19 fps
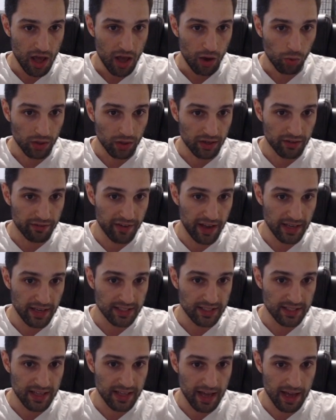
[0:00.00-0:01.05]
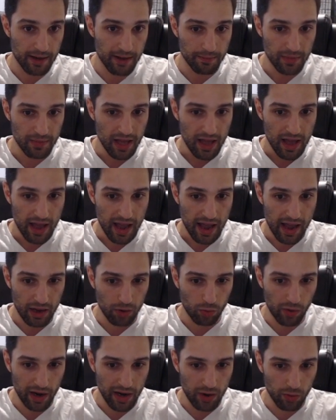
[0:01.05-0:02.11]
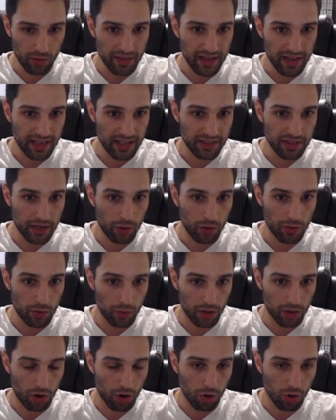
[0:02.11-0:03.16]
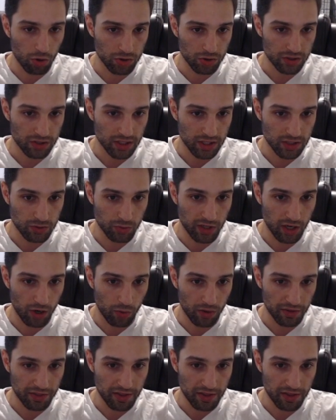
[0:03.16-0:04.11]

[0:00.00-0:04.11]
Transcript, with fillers: we'll advance them and right when they get there we want to hold because we don't want